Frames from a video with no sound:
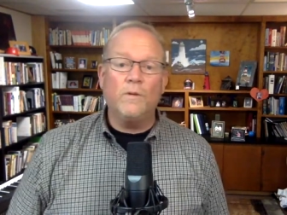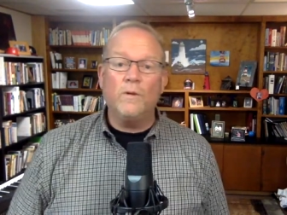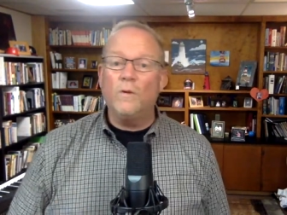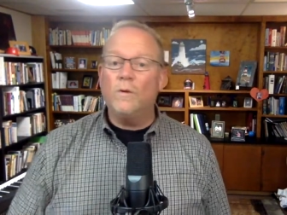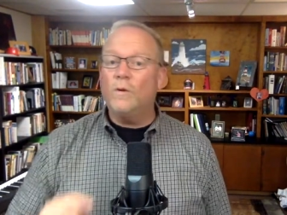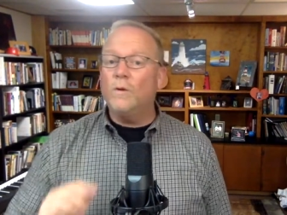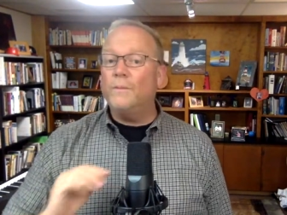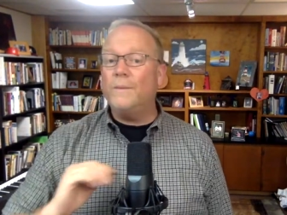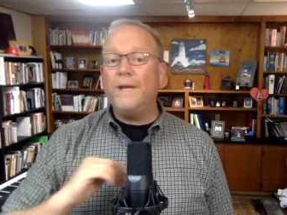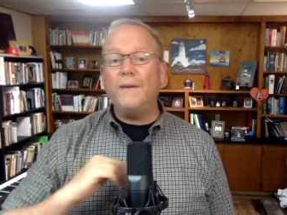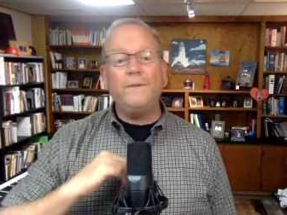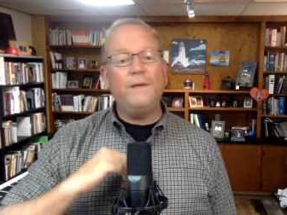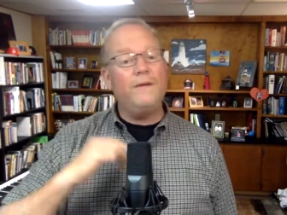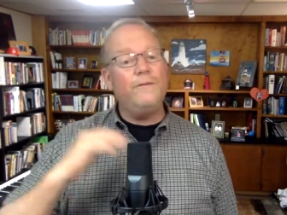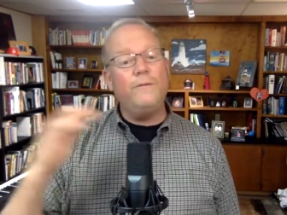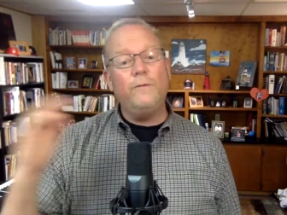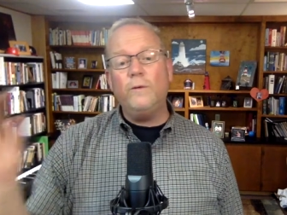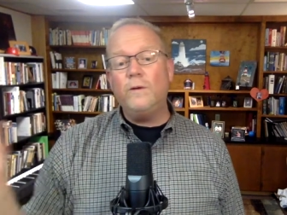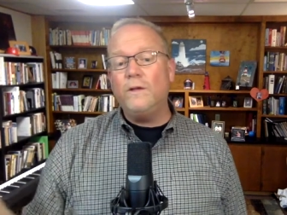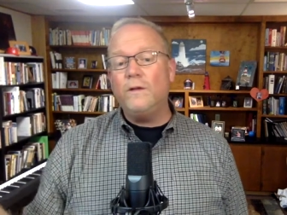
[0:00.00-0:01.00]
Or
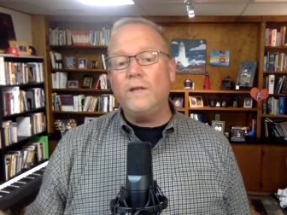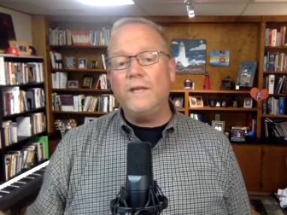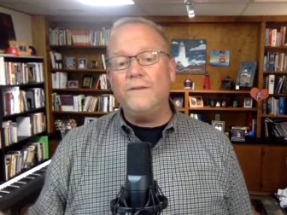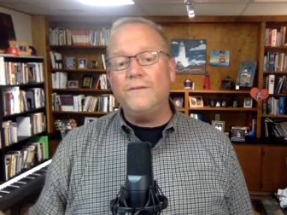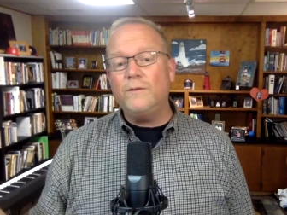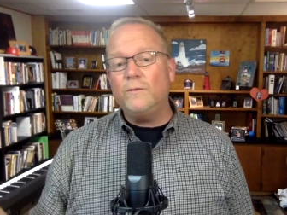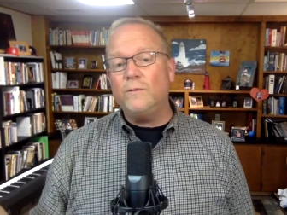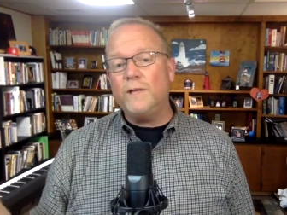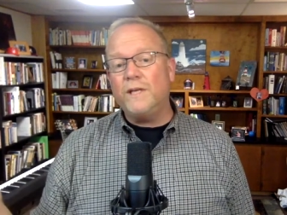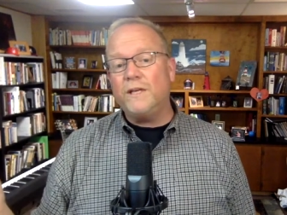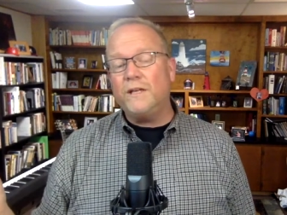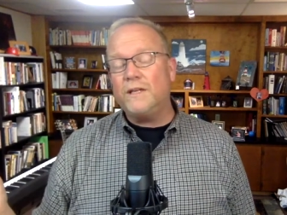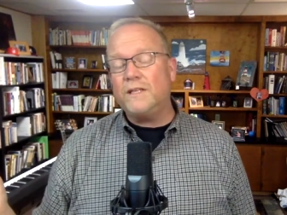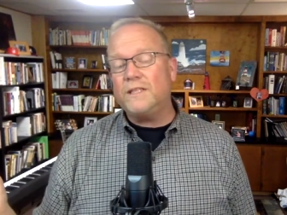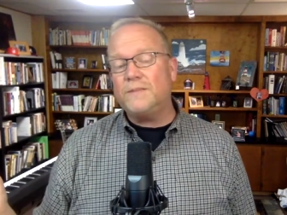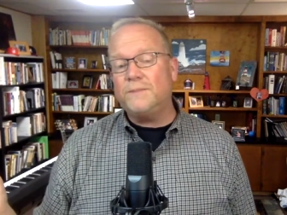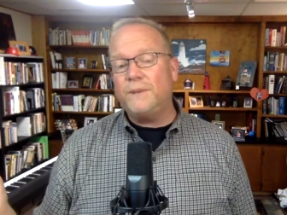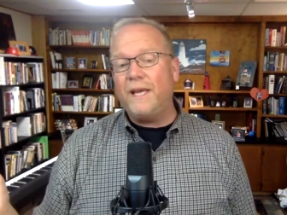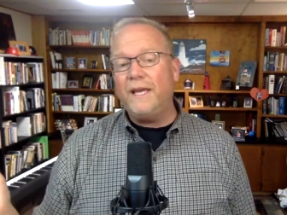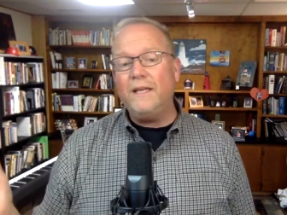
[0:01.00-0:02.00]
maybe even we could
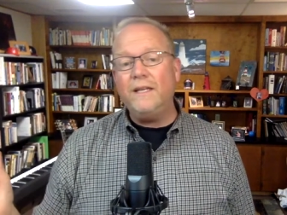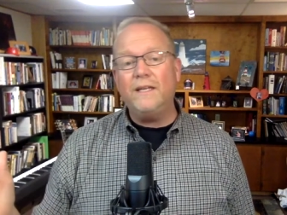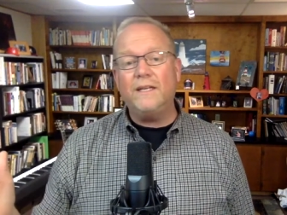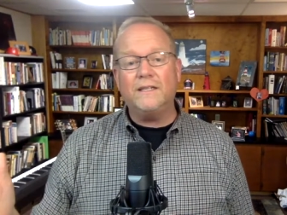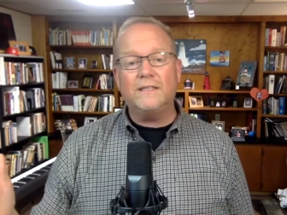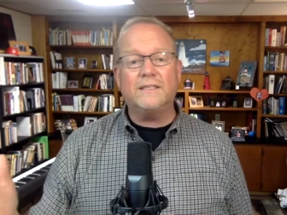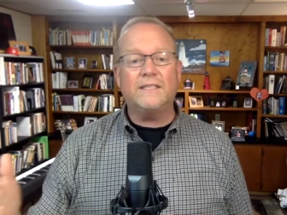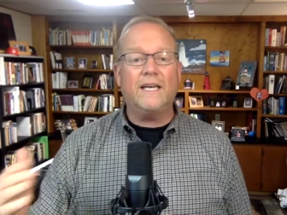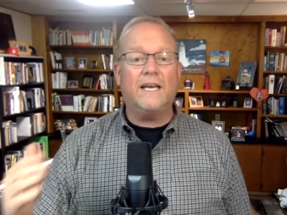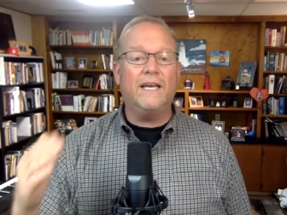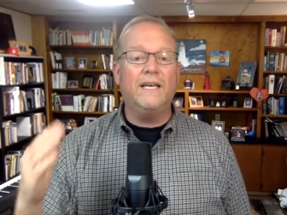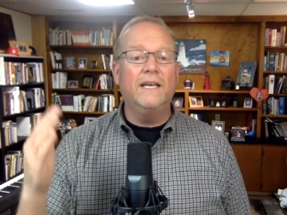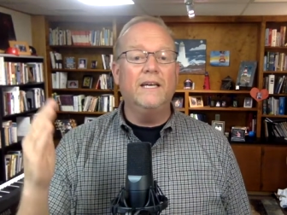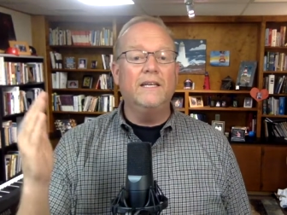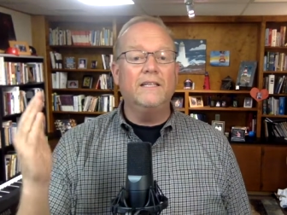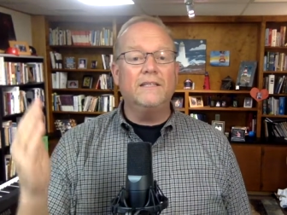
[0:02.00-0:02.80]
expand it and say,